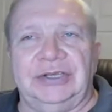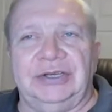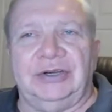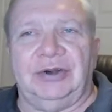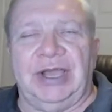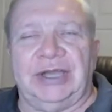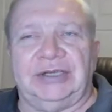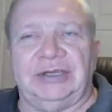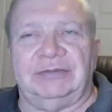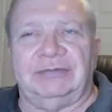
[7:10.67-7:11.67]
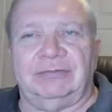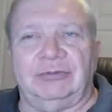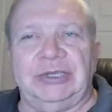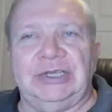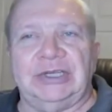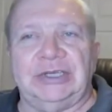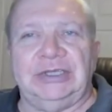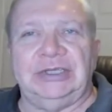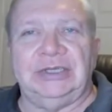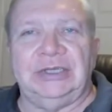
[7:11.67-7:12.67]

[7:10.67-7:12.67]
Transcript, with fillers: interacted freely